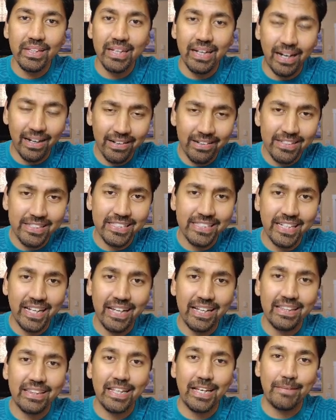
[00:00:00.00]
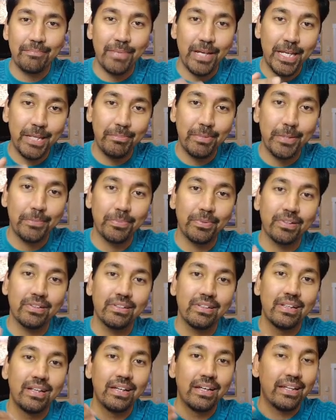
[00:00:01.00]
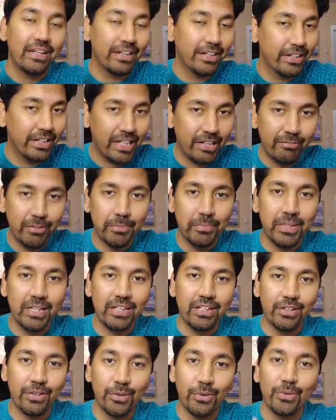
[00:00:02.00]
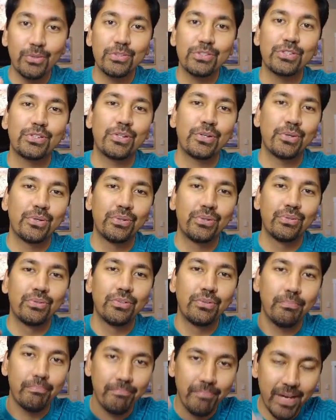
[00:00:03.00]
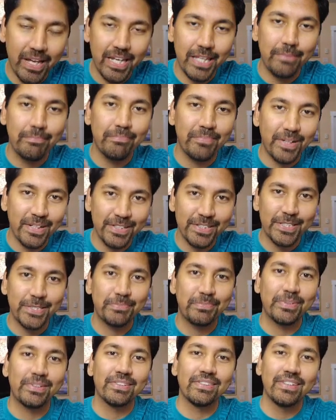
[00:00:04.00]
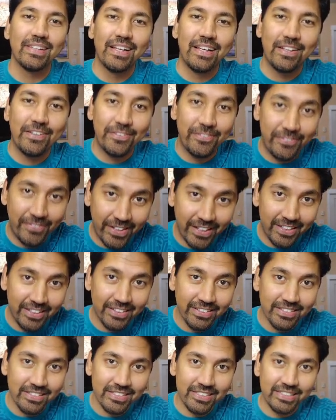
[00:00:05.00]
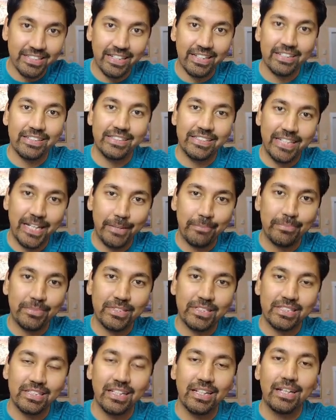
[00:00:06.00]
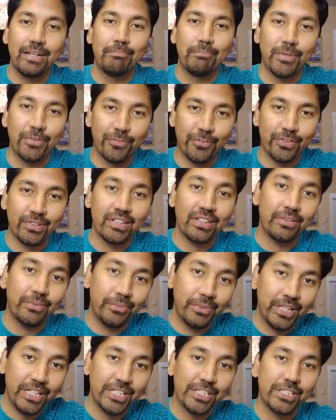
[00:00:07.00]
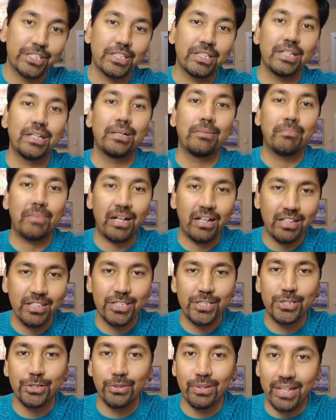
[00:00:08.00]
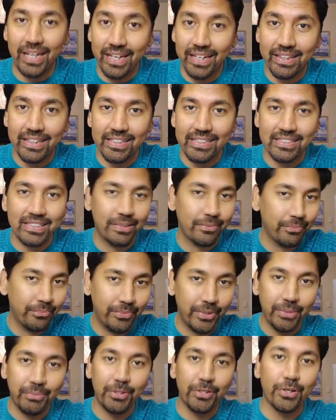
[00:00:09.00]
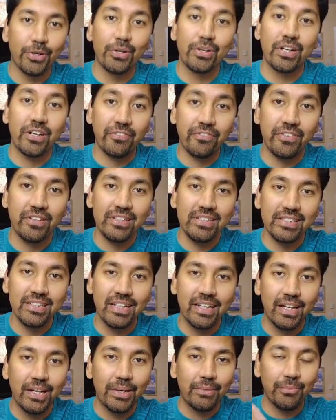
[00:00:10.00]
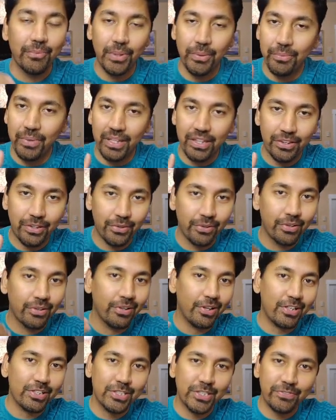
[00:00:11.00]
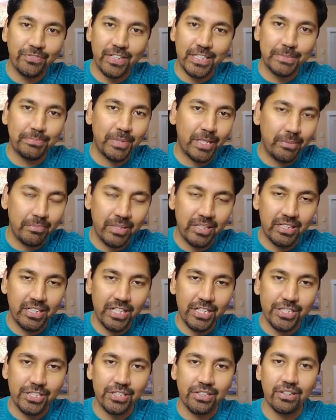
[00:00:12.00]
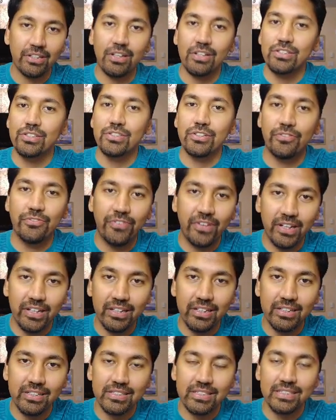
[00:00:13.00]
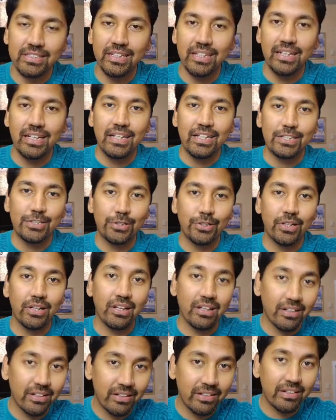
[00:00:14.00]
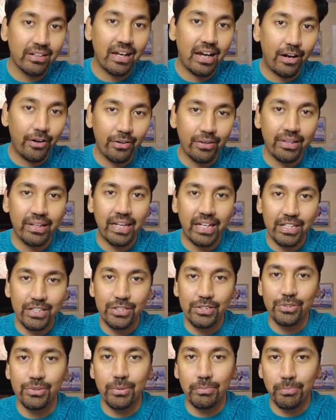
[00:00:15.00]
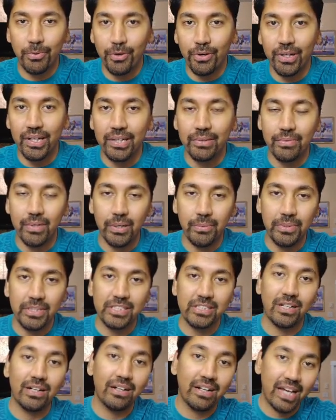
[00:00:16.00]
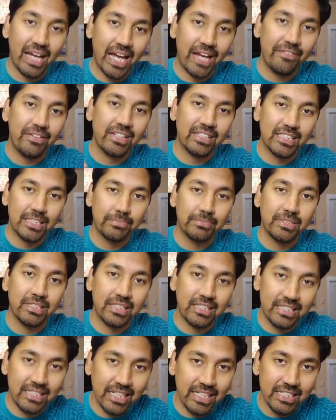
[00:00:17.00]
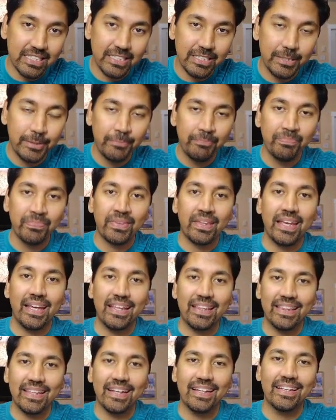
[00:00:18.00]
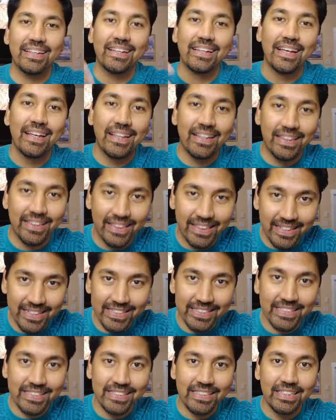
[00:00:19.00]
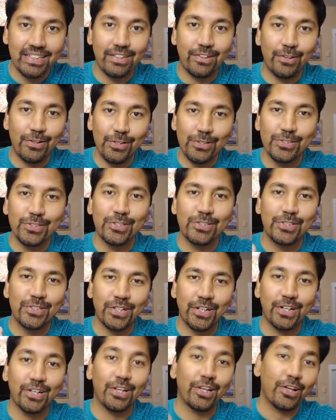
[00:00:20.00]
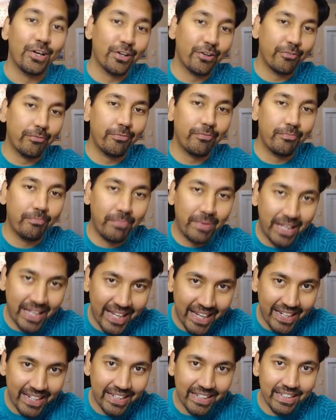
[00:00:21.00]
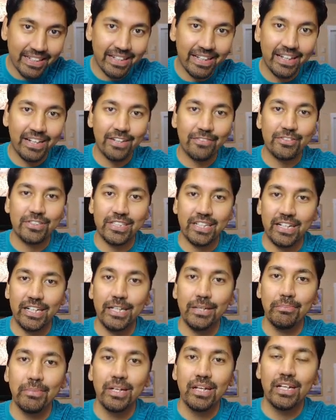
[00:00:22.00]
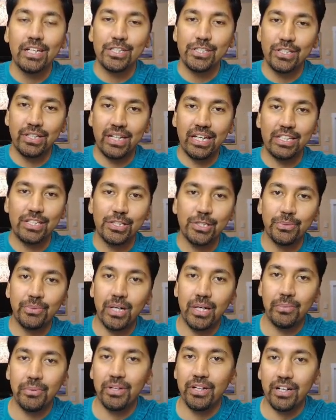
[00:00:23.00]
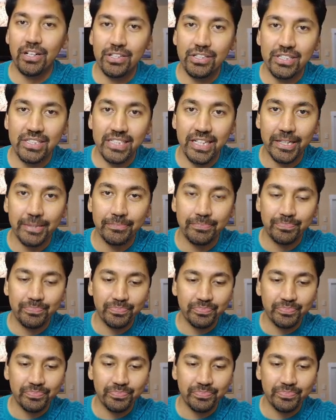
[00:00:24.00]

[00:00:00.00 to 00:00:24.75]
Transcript: understand that many people, nearly everybody, goes through many multiple failures and attempts before they reach a milestone like this. And we were no different. We went through lots of experimentation, lots of failures to learn how to get to a point where we started having some success. And then this also took a lot of planning ahead of time to get to where we are today.